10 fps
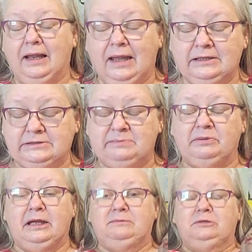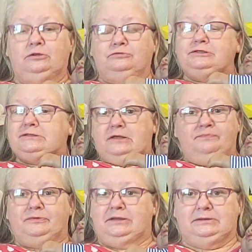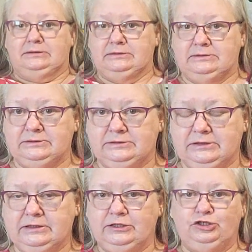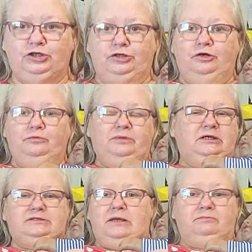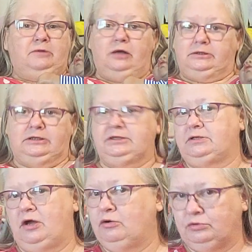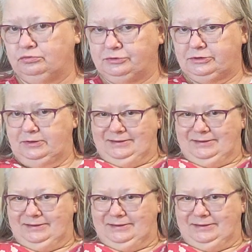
I like to blame it on something, you know, because I'm not getting old.